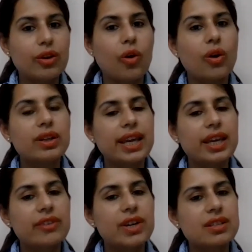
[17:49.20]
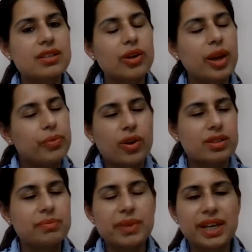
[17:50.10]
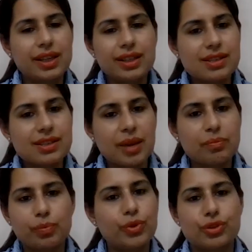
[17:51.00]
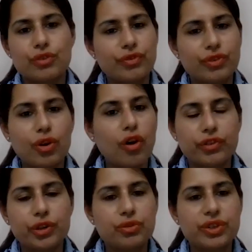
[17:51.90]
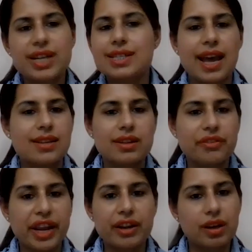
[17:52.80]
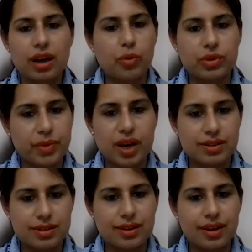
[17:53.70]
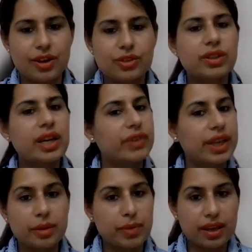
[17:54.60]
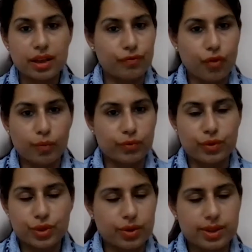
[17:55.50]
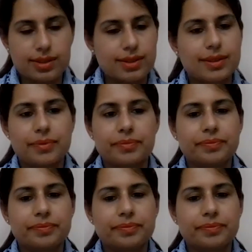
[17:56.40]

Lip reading: or they give us approximately the same proportion of nutrients as their regular counterparts, so that we can make informed food choices.